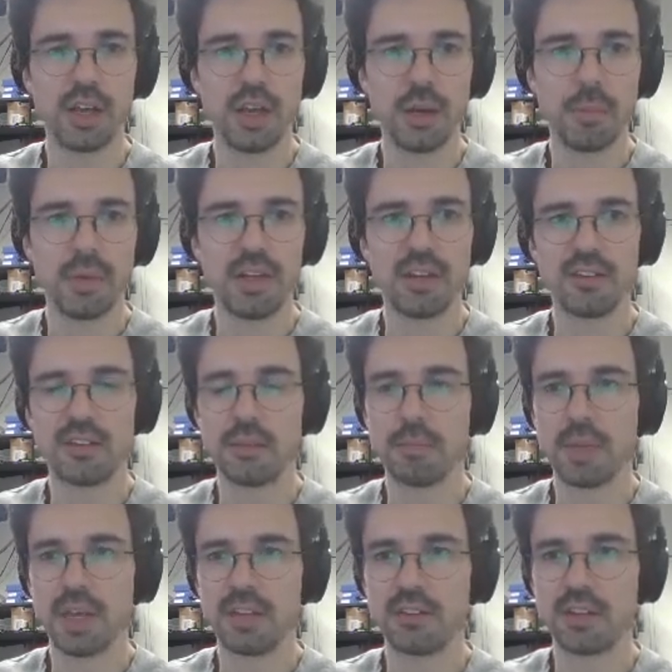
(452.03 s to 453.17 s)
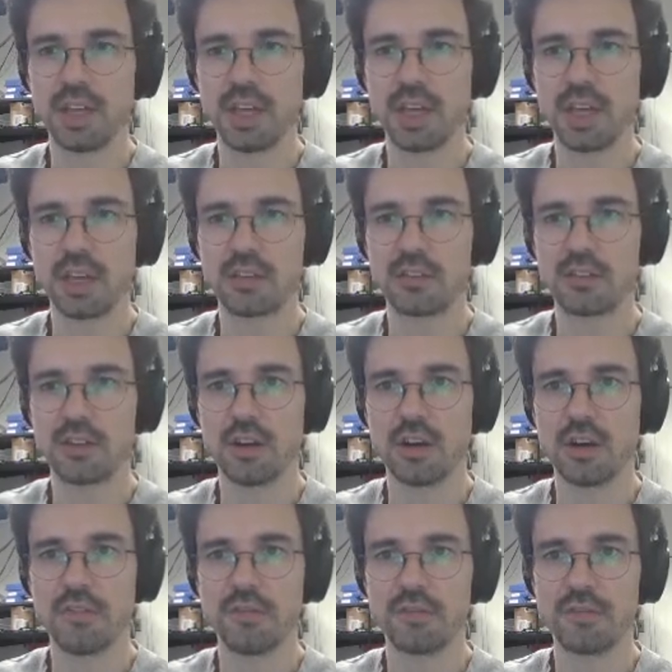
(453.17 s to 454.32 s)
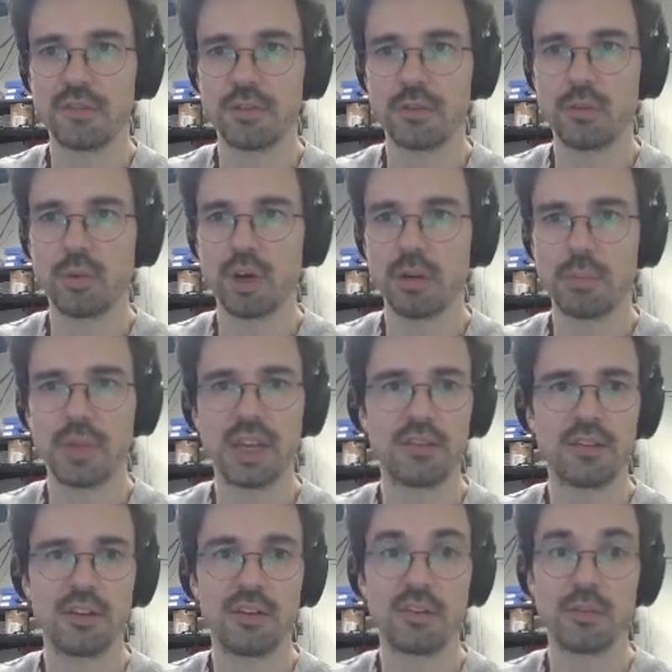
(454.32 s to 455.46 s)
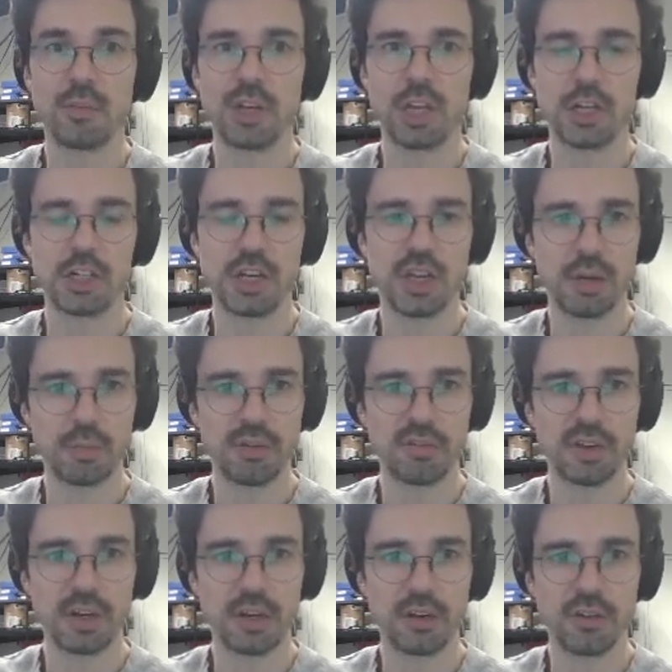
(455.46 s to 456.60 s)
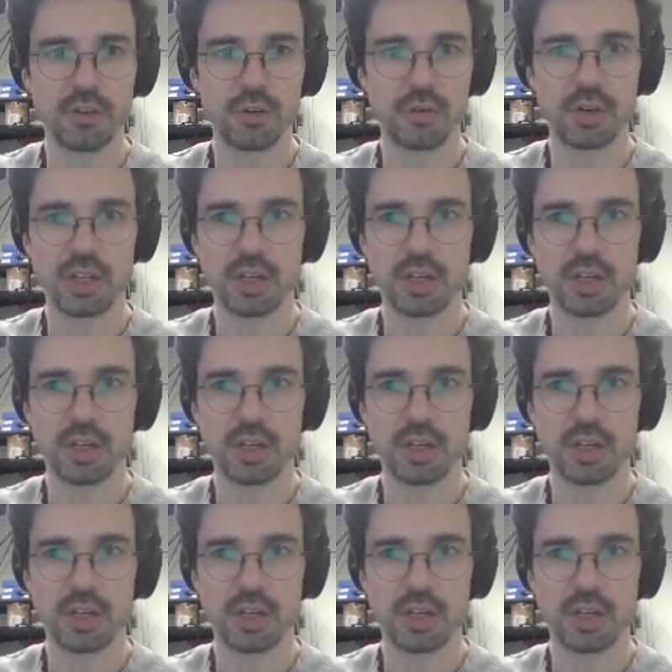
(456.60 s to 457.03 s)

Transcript: But this is the basics of what makes an instrumentation amplifier so great.